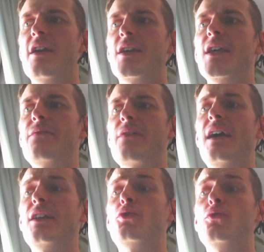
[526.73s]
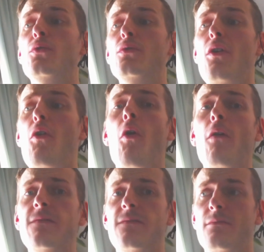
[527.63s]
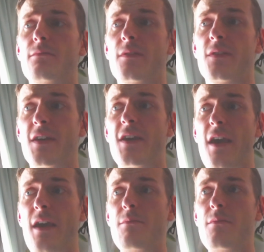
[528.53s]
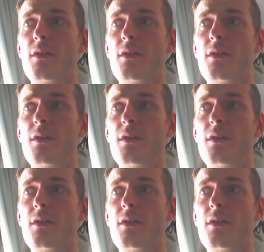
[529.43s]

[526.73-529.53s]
If I turn off the game,